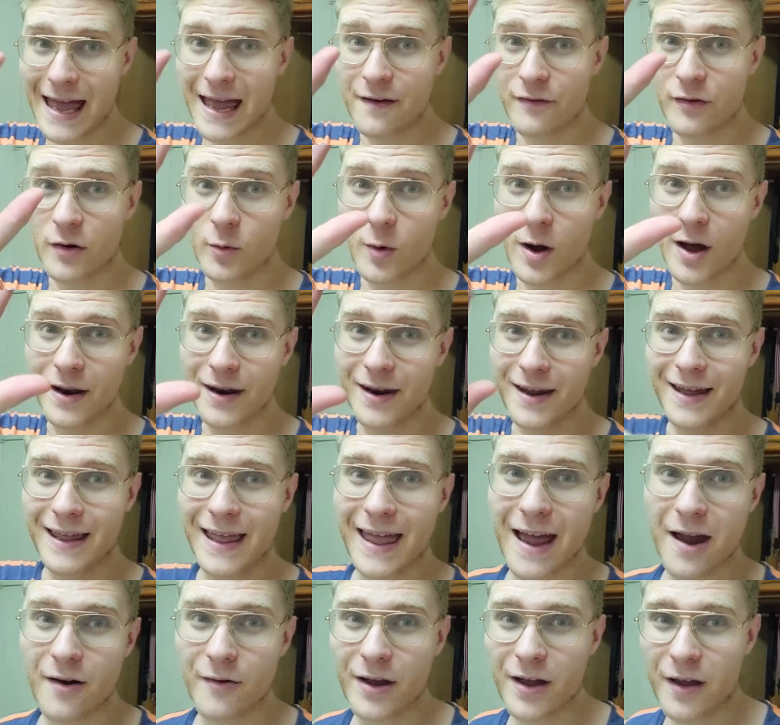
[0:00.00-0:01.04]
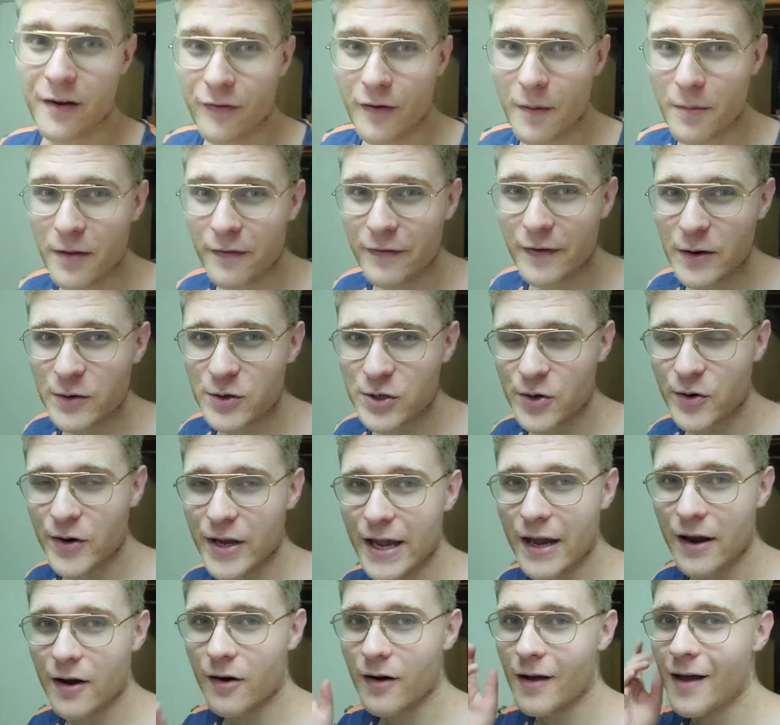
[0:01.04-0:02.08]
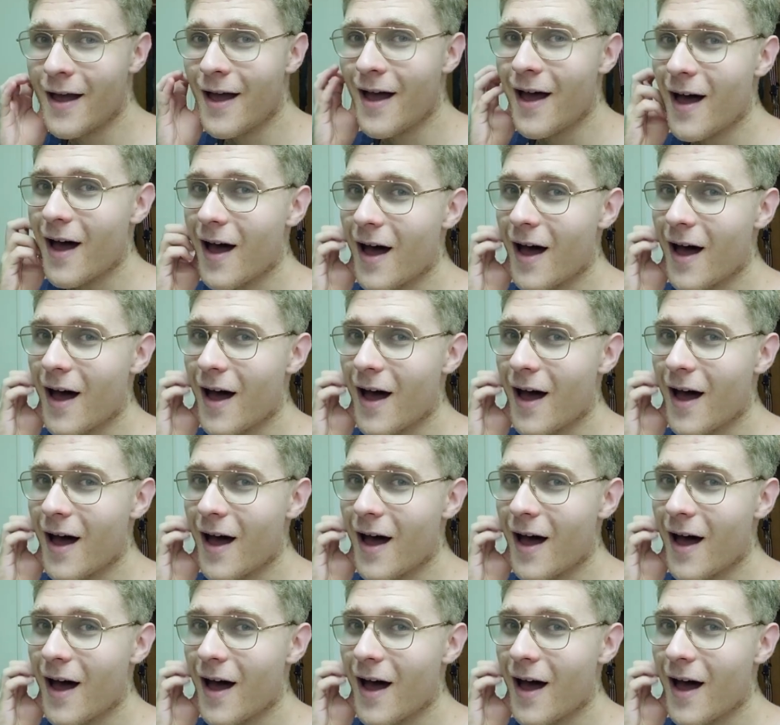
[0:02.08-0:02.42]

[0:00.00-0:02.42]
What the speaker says: Hey everyone, Garrick from the future here.